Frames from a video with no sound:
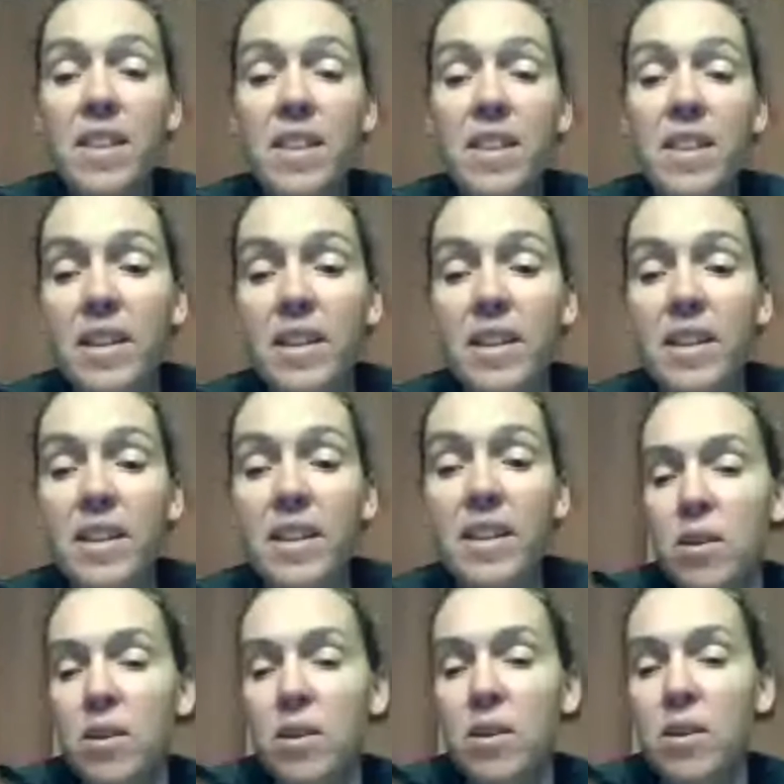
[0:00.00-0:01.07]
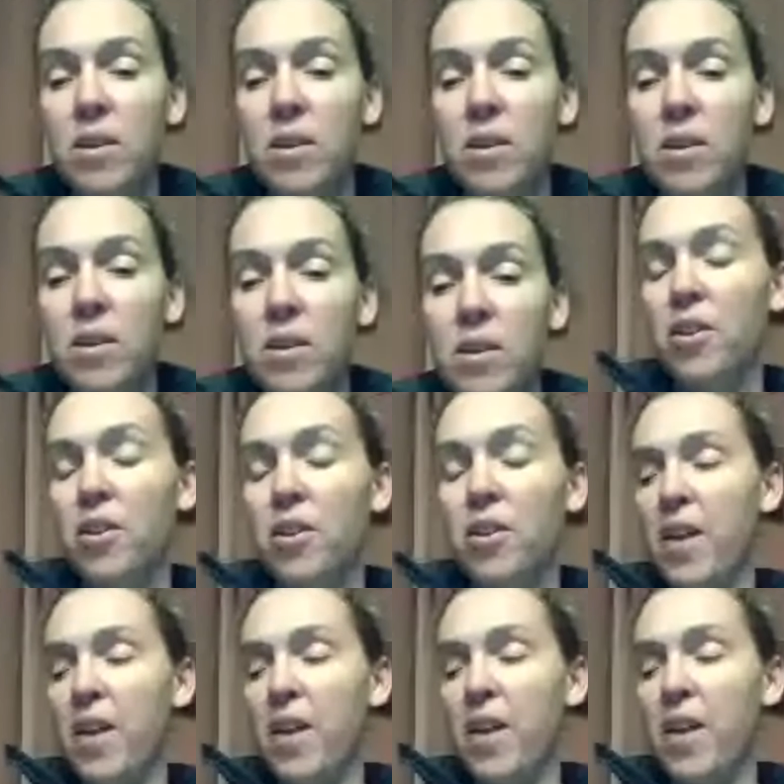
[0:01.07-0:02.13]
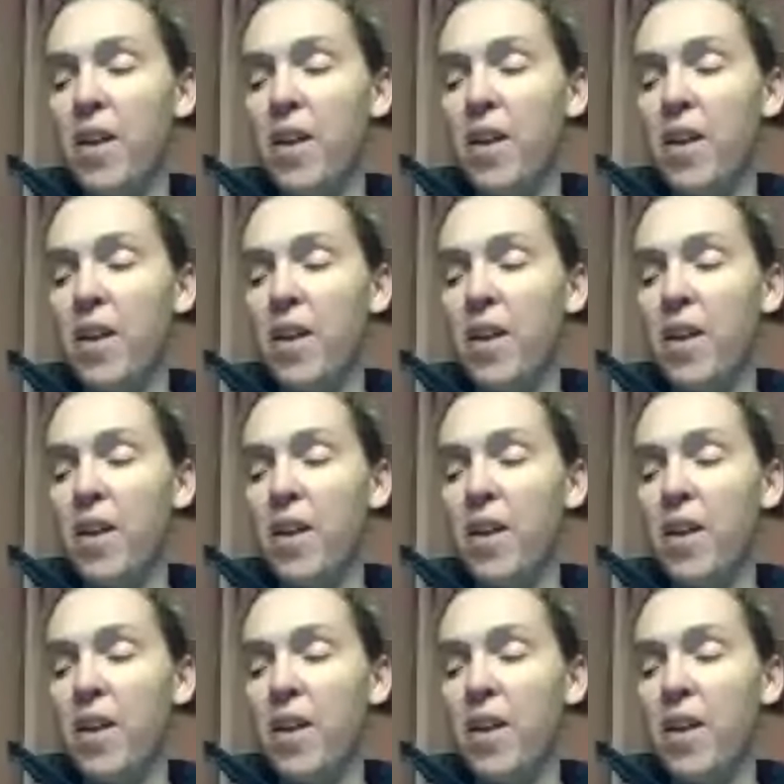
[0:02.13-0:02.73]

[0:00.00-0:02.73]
can find things that will work for your family.